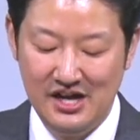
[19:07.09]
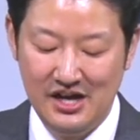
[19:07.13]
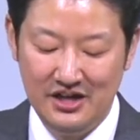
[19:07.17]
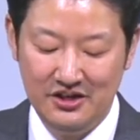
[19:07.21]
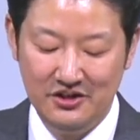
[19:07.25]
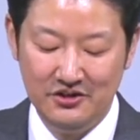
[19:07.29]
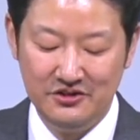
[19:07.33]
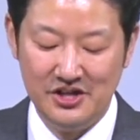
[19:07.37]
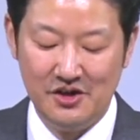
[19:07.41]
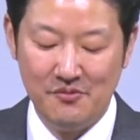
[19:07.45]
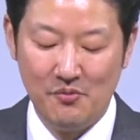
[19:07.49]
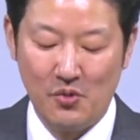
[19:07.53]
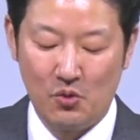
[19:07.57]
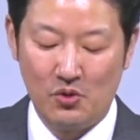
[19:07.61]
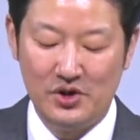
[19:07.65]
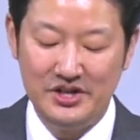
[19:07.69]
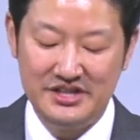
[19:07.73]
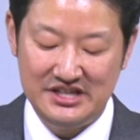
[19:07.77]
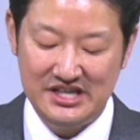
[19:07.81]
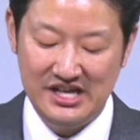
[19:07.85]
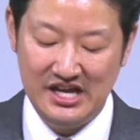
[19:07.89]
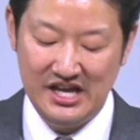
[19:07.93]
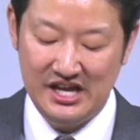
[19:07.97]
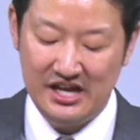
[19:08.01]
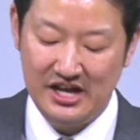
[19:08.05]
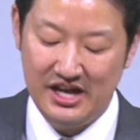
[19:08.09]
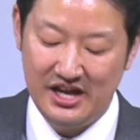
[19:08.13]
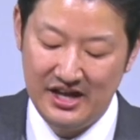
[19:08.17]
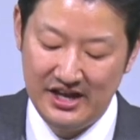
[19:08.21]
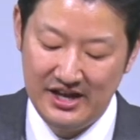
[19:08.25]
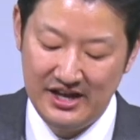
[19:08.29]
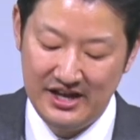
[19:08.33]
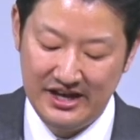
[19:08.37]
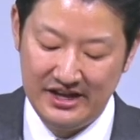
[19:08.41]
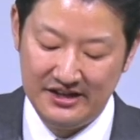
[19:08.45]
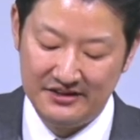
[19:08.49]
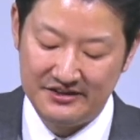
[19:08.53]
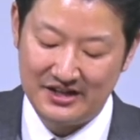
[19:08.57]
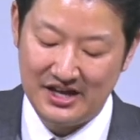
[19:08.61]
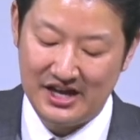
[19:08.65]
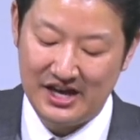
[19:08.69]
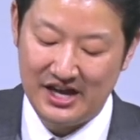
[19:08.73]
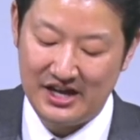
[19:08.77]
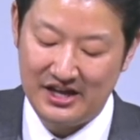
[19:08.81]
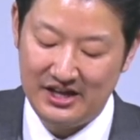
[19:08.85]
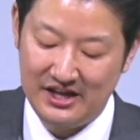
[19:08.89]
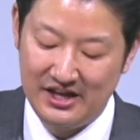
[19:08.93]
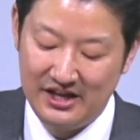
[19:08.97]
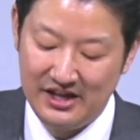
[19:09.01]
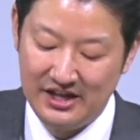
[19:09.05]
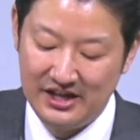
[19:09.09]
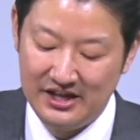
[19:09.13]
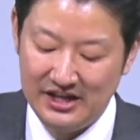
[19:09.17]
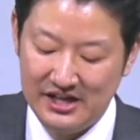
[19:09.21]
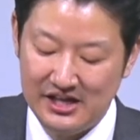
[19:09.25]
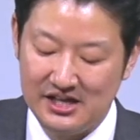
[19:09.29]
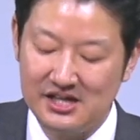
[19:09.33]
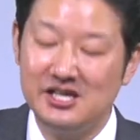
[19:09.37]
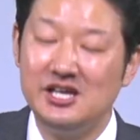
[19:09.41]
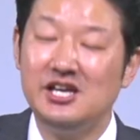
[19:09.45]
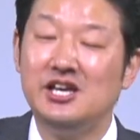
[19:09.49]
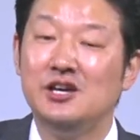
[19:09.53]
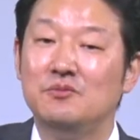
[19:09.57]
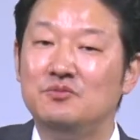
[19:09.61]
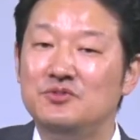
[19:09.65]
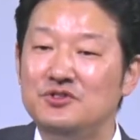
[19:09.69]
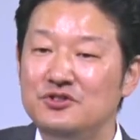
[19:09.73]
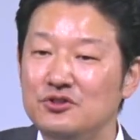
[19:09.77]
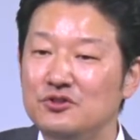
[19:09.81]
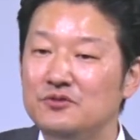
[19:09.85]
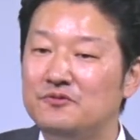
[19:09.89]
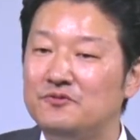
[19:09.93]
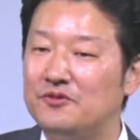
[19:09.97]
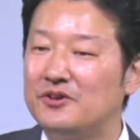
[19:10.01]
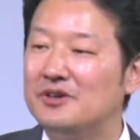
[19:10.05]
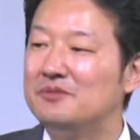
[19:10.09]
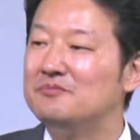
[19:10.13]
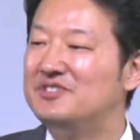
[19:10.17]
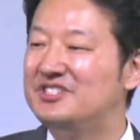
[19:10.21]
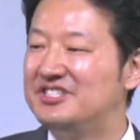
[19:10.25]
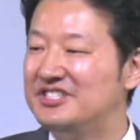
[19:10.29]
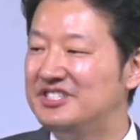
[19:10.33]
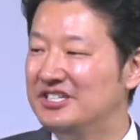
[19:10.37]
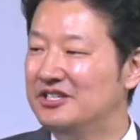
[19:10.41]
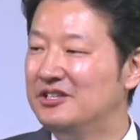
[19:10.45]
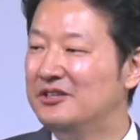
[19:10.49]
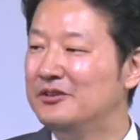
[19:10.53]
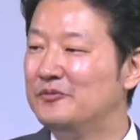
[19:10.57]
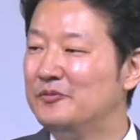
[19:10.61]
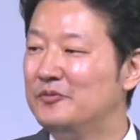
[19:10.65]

Number one thing is that it keeps you from sin.